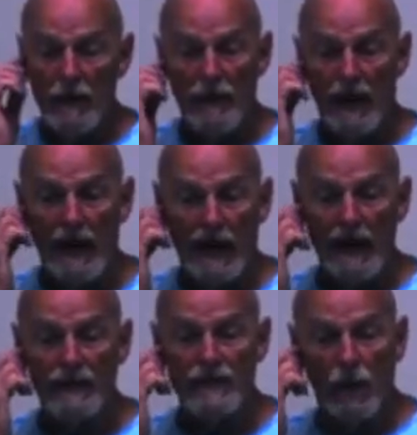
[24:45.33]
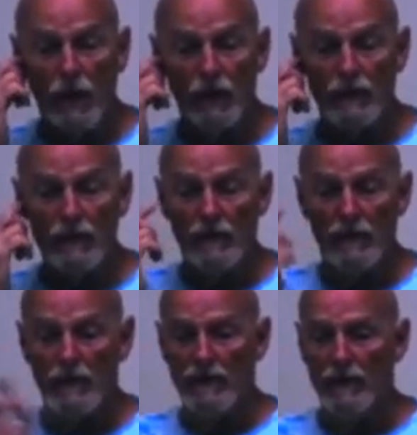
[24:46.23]
But I had told,
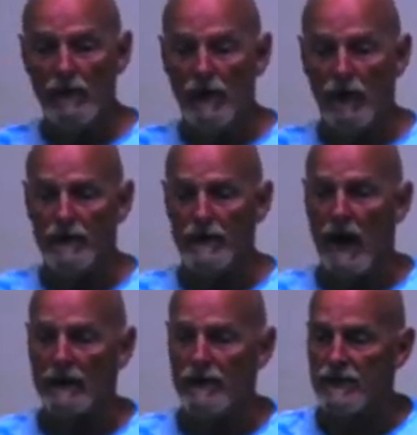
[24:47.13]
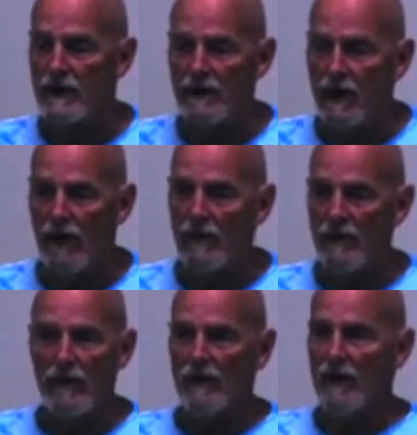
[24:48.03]
the doctors that, no,
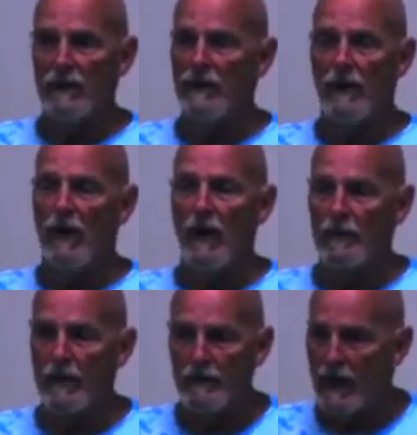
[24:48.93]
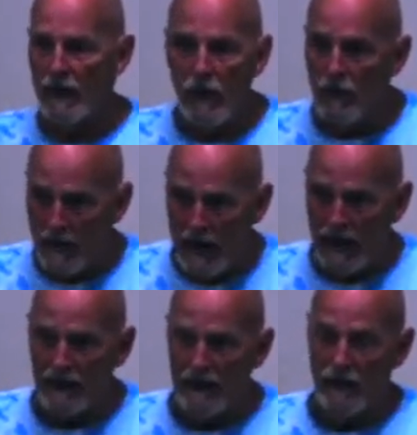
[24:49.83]
I'm not going back.